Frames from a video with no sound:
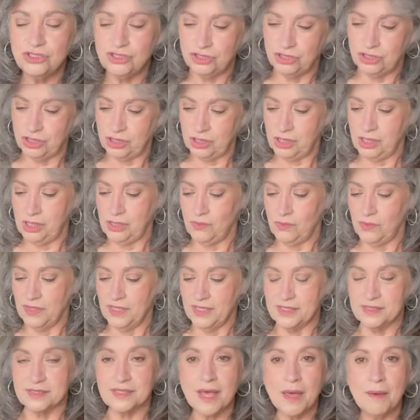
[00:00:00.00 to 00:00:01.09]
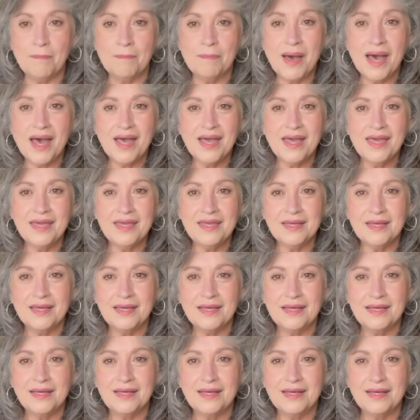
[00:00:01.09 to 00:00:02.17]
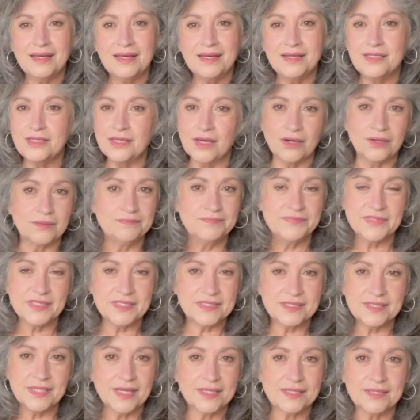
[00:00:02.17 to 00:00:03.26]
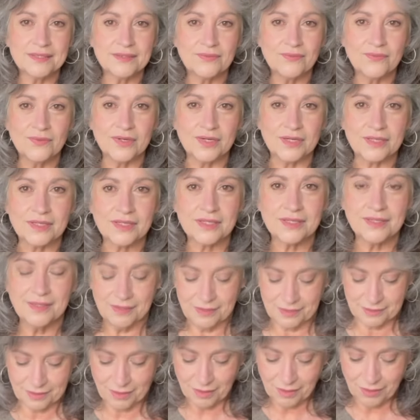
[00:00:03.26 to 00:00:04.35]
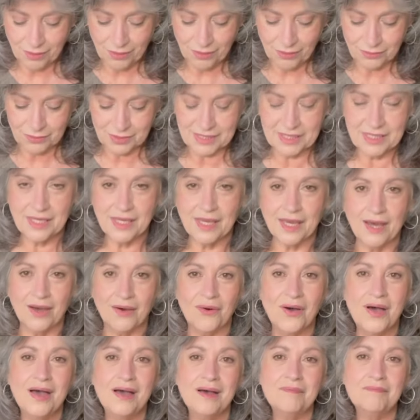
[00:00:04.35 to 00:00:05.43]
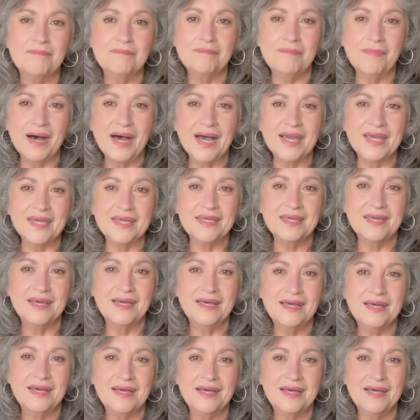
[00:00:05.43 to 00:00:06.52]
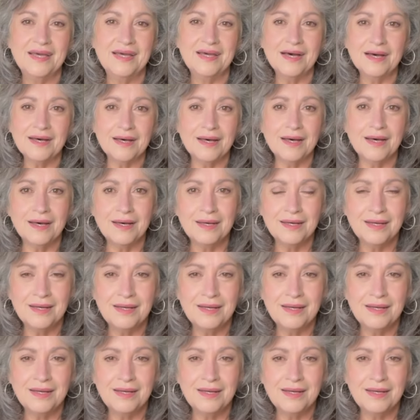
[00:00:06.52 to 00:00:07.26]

Gee whiz. Bye. No, it's not gonna work. Holy cow. Bye. Ah!